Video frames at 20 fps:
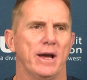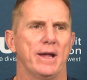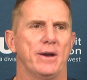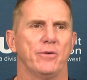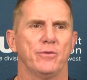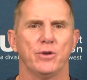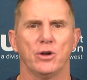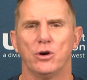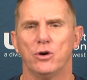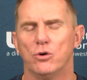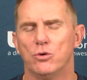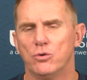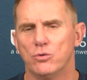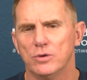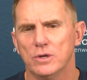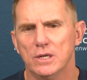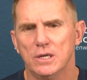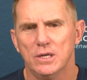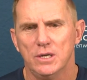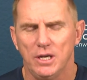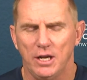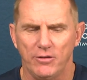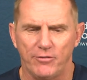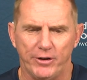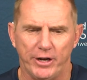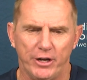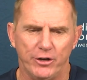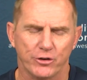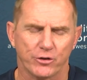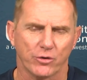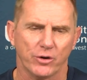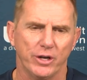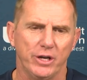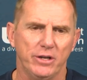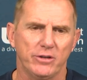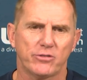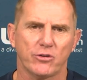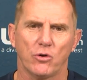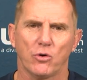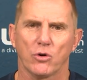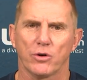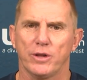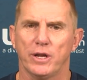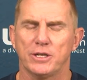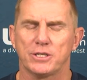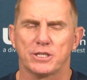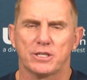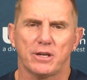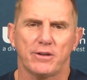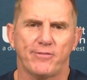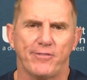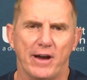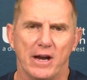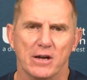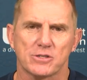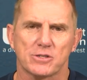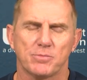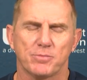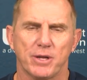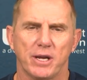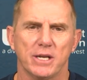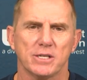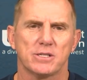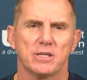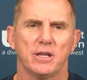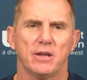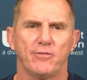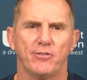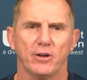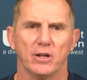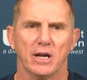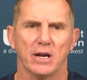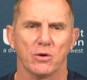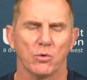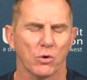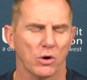I don't know if injuries or they just found some things that they feel like